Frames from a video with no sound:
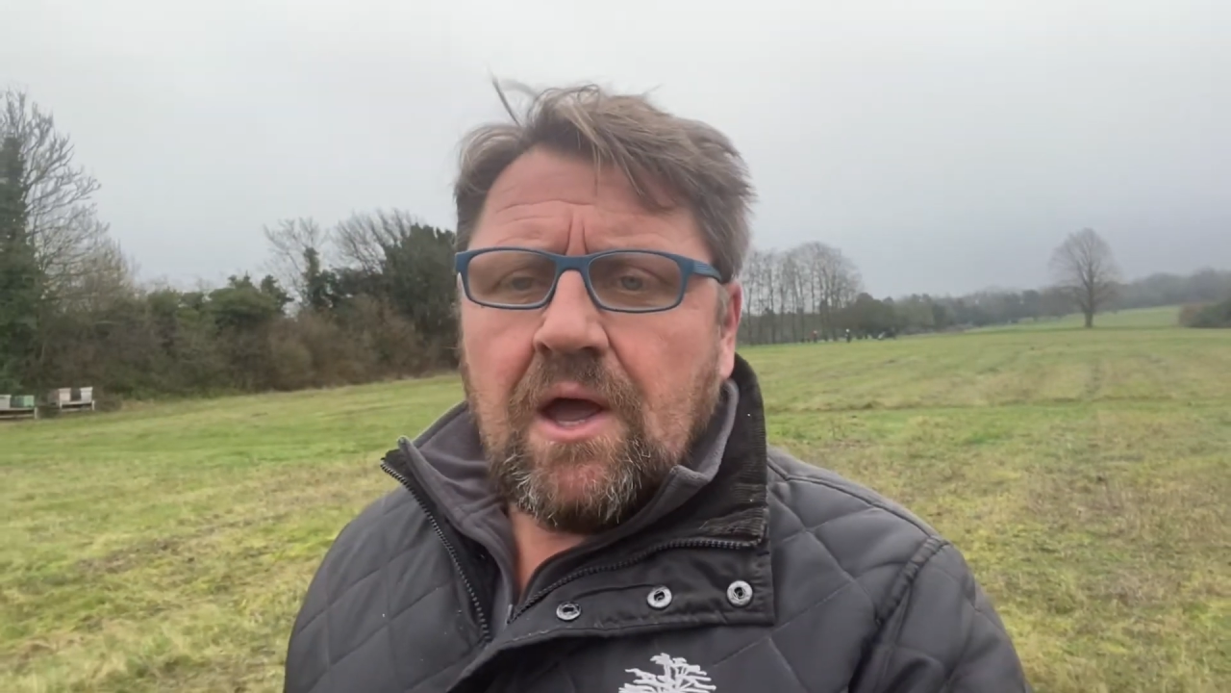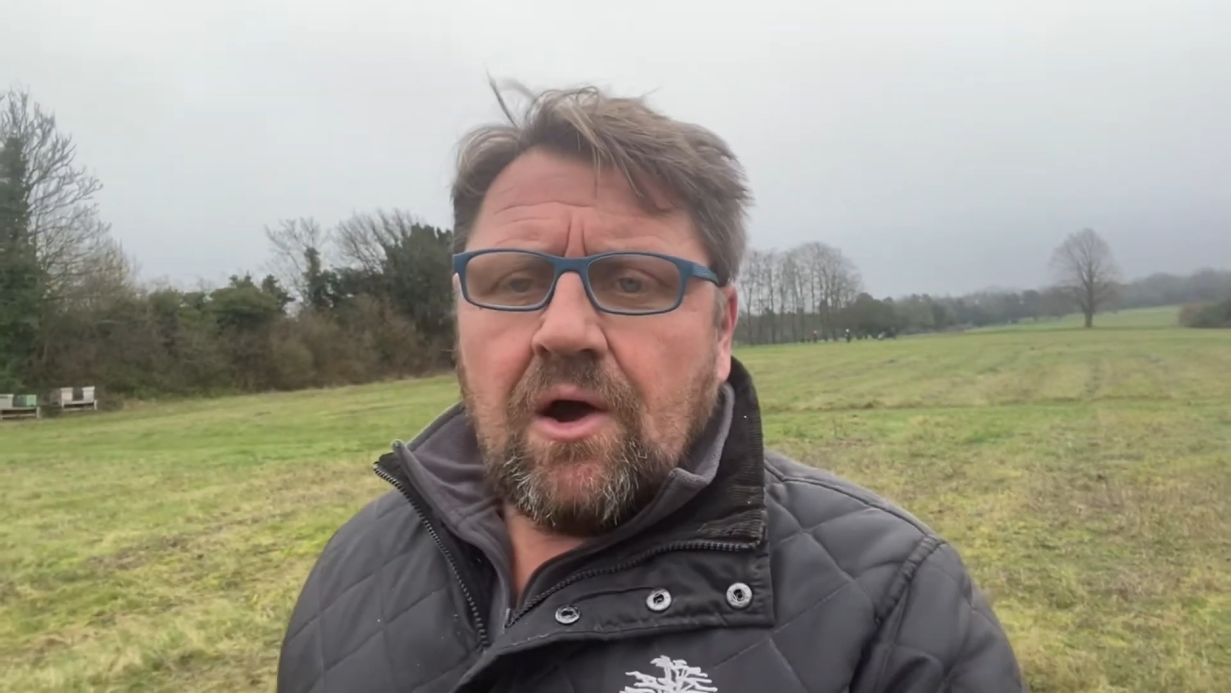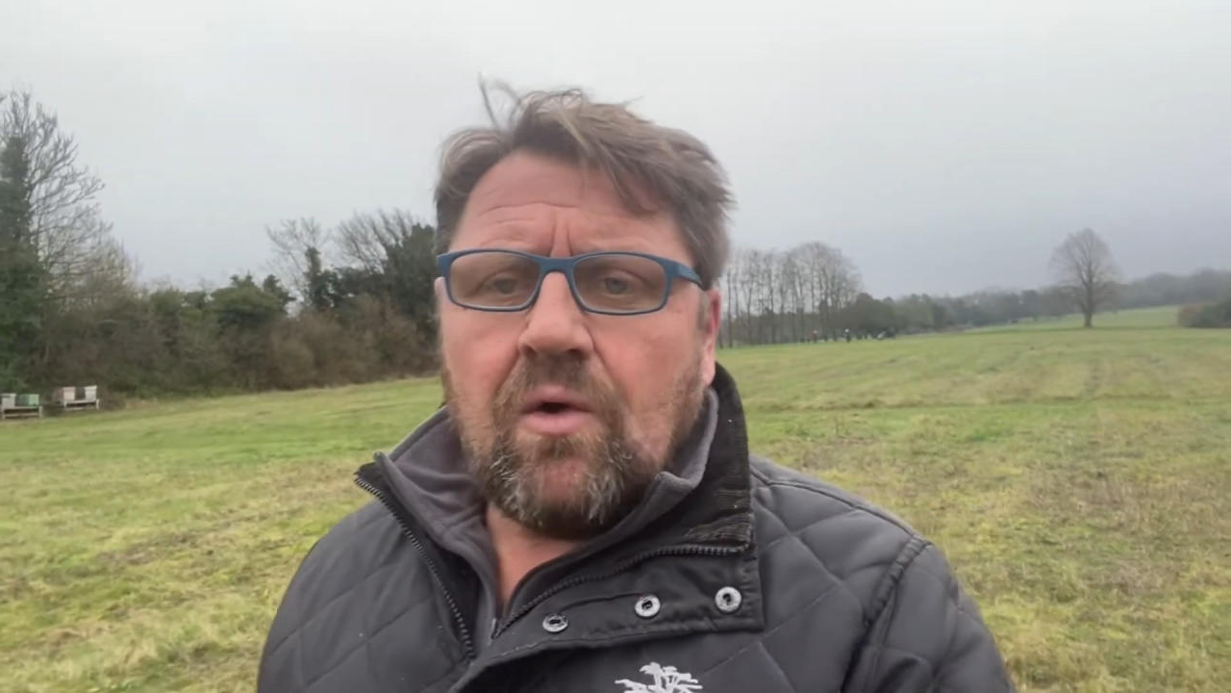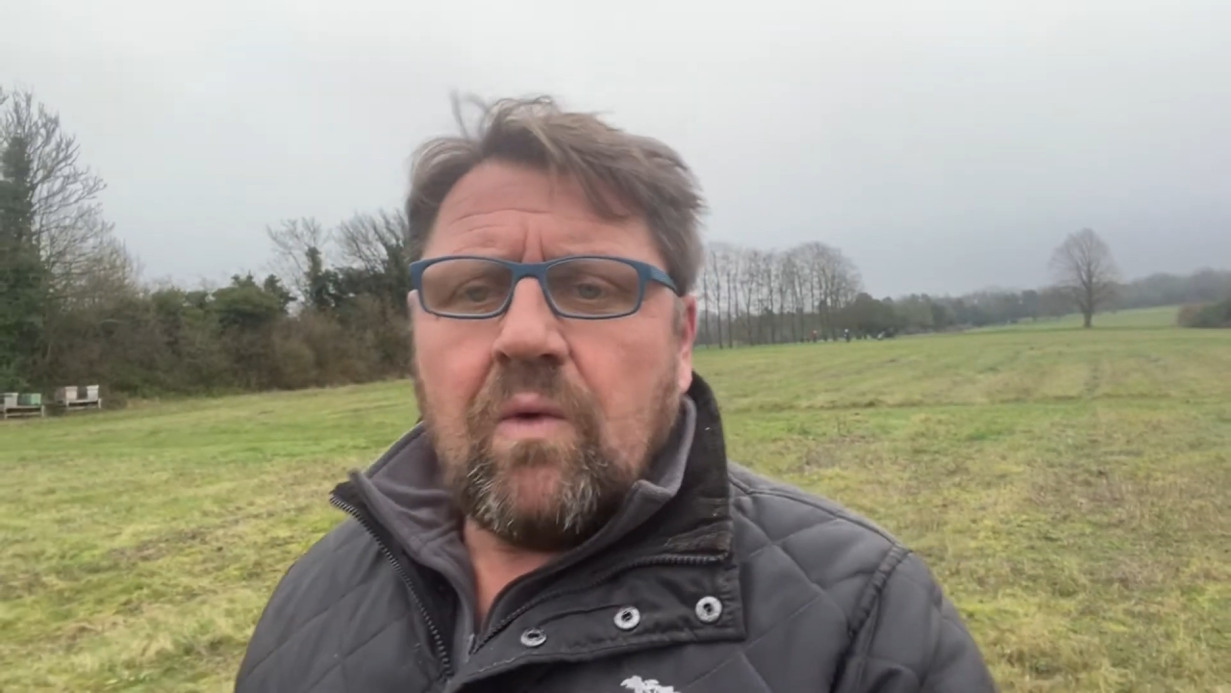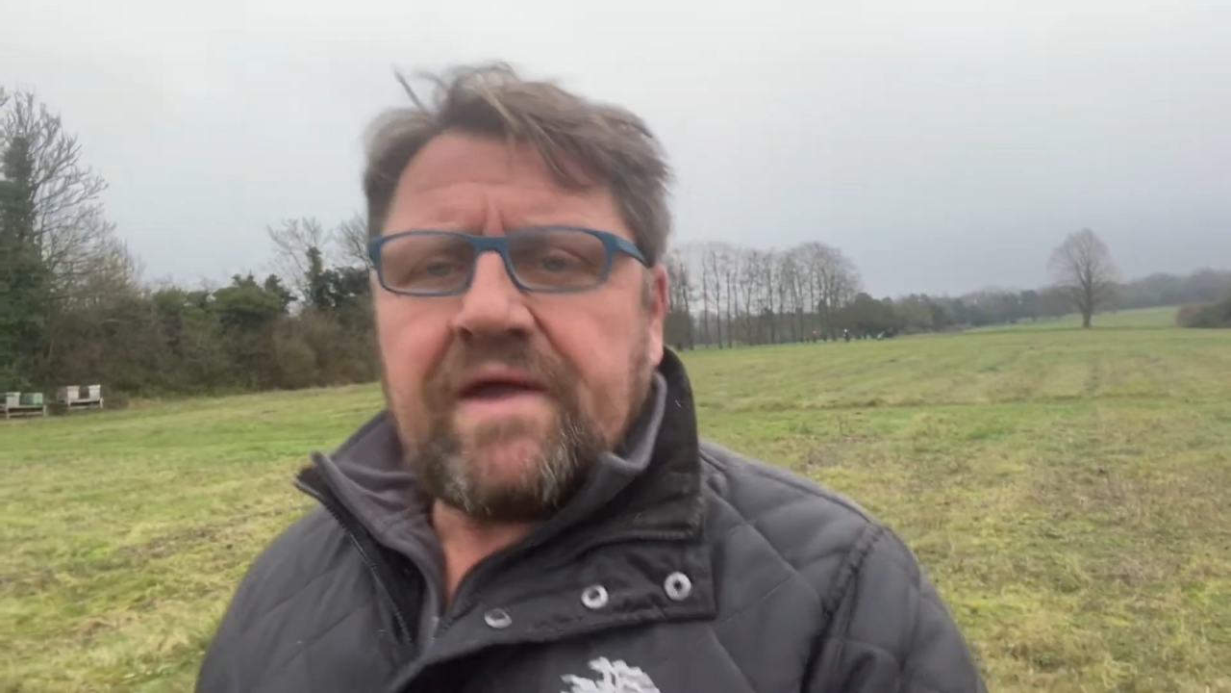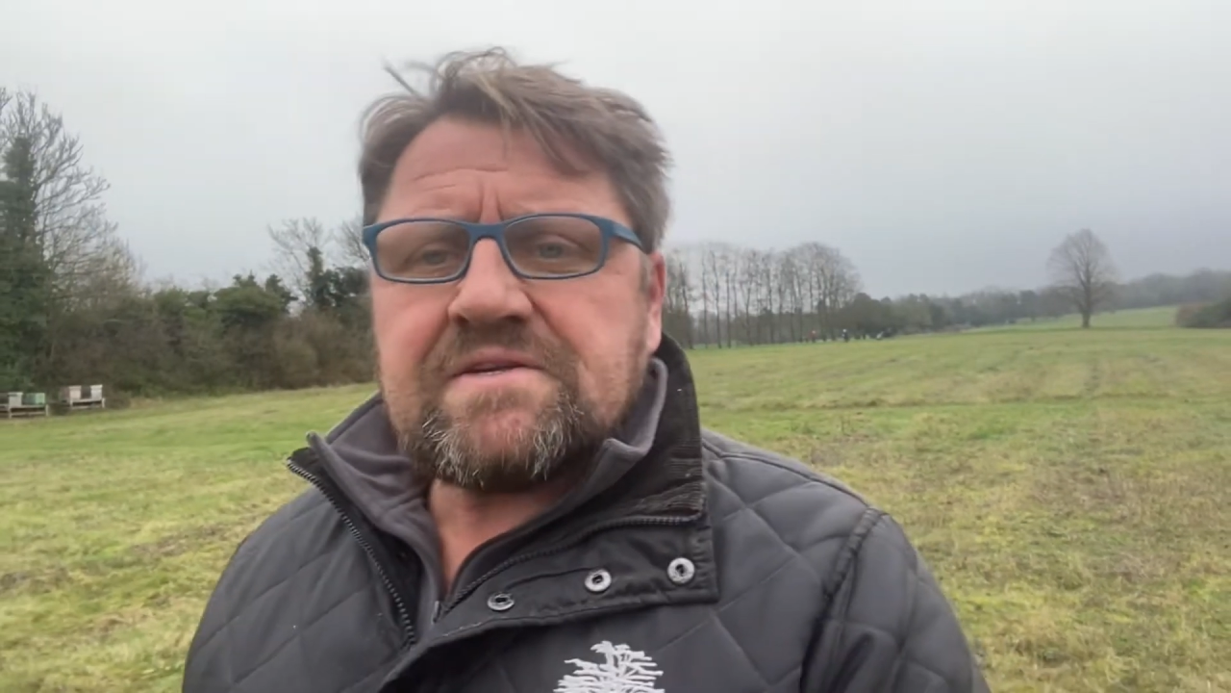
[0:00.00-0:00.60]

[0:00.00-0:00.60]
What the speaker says: a wet